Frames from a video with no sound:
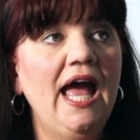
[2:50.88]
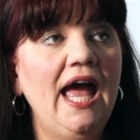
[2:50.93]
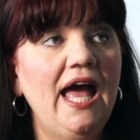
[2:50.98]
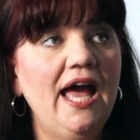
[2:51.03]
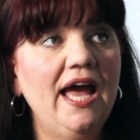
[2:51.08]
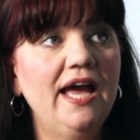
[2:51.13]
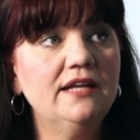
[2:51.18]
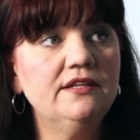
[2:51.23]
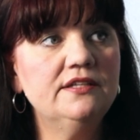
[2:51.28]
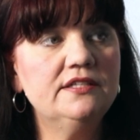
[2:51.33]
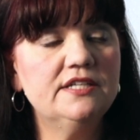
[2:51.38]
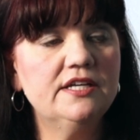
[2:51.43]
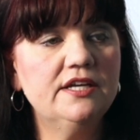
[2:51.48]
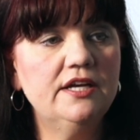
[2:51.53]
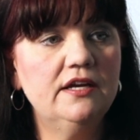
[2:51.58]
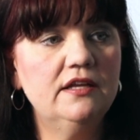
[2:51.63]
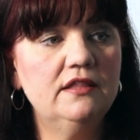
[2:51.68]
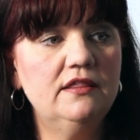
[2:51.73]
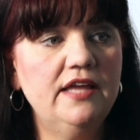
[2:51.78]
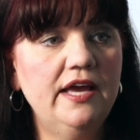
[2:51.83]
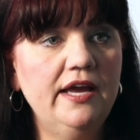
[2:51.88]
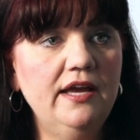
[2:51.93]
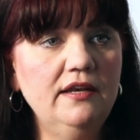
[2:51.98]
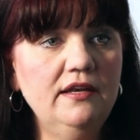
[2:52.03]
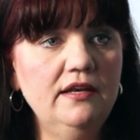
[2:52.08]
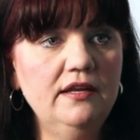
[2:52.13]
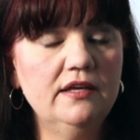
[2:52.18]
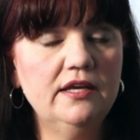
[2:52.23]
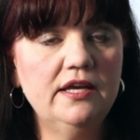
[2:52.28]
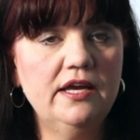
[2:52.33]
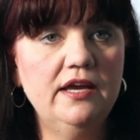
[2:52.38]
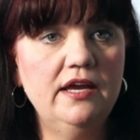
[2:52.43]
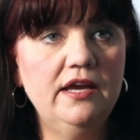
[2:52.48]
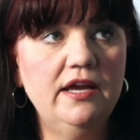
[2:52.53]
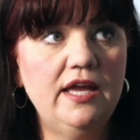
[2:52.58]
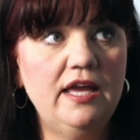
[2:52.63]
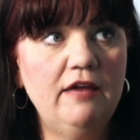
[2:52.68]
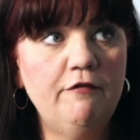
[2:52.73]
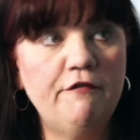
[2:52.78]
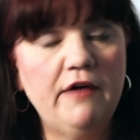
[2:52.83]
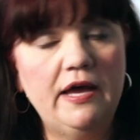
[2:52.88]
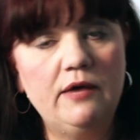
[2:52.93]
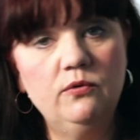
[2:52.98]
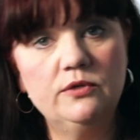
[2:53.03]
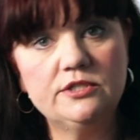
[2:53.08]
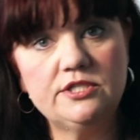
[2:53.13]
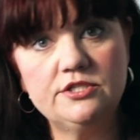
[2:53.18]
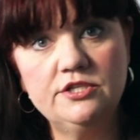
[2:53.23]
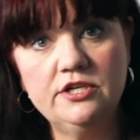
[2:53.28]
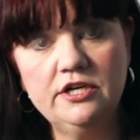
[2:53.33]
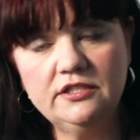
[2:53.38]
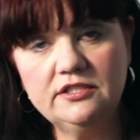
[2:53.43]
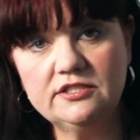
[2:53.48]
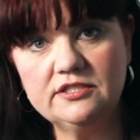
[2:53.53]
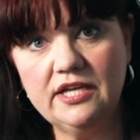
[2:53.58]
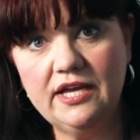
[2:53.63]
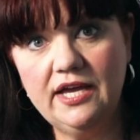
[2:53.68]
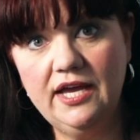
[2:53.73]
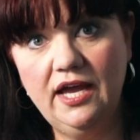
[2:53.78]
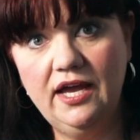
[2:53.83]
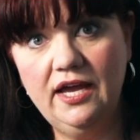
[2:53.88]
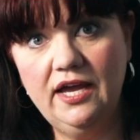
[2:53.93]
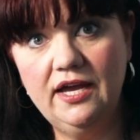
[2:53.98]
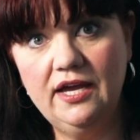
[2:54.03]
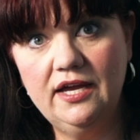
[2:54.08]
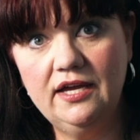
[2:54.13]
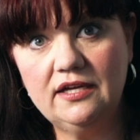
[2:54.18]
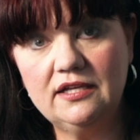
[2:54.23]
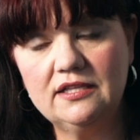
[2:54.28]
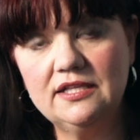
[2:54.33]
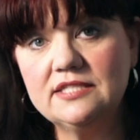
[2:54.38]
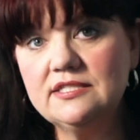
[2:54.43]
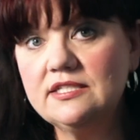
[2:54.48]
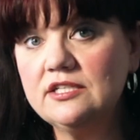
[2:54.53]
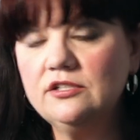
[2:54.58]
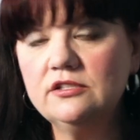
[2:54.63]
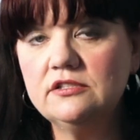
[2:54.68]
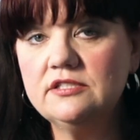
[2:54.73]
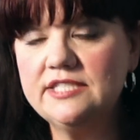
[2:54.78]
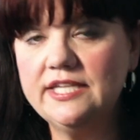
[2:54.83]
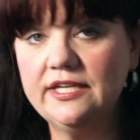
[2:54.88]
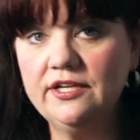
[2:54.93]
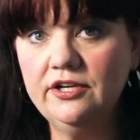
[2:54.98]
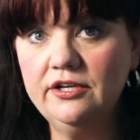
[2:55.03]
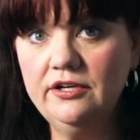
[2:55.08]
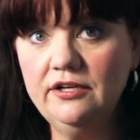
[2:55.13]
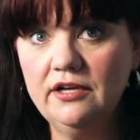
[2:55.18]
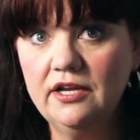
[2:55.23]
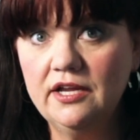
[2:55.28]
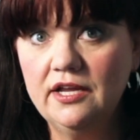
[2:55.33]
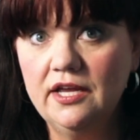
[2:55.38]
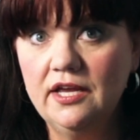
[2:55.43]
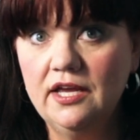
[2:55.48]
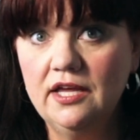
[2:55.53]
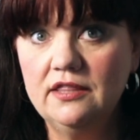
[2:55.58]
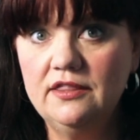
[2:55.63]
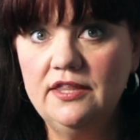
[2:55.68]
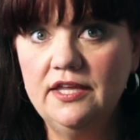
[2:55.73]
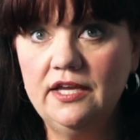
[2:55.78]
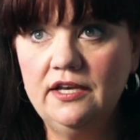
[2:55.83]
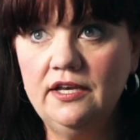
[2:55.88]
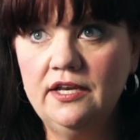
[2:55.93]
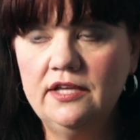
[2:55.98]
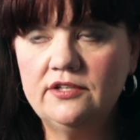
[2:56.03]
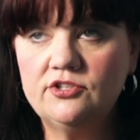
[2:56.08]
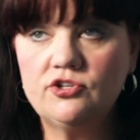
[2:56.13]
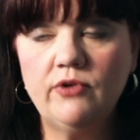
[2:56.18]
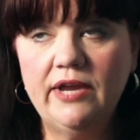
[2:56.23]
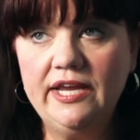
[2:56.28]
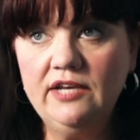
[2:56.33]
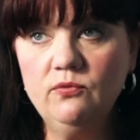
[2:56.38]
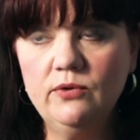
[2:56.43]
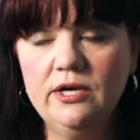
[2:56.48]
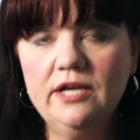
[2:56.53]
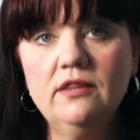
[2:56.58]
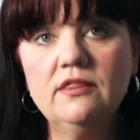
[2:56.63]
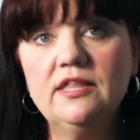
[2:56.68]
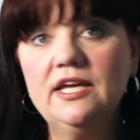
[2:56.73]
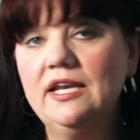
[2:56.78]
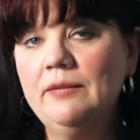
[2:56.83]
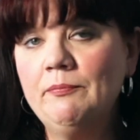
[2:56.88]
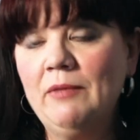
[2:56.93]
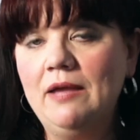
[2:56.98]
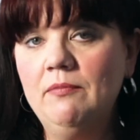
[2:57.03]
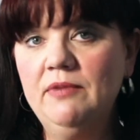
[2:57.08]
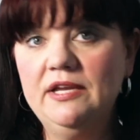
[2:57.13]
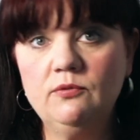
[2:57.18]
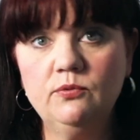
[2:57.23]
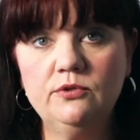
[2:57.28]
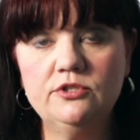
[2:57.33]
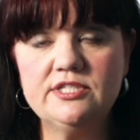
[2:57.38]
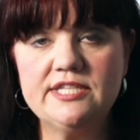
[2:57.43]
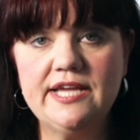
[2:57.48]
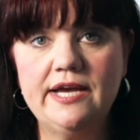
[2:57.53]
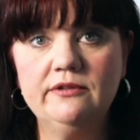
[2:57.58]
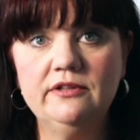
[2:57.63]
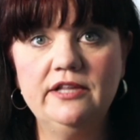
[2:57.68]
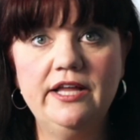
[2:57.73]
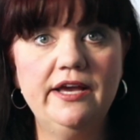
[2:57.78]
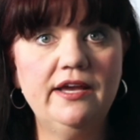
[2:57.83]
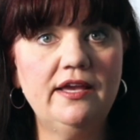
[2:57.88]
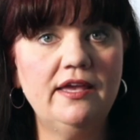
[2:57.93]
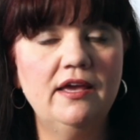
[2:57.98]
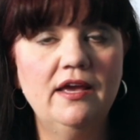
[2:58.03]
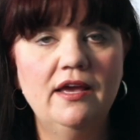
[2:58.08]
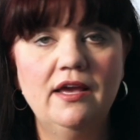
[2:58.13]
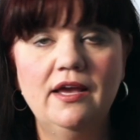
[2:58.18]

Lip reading: And then if I was not a classical singer, then a trained one, then maybe it would sound like